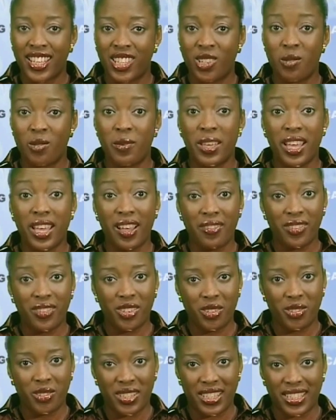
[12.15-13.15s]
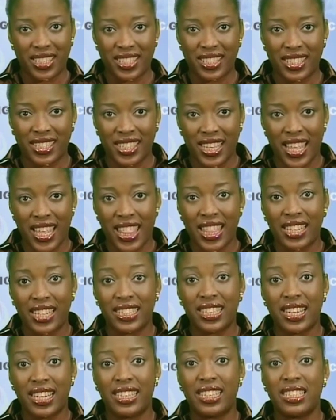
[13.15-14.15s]
You may have noticed that
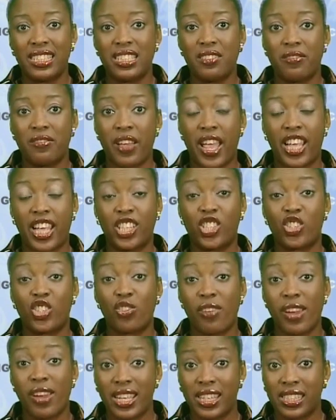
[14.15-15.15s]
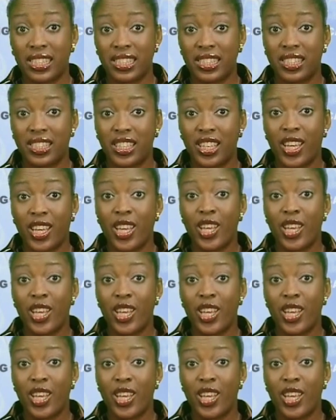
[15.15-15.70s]
in identifying trends,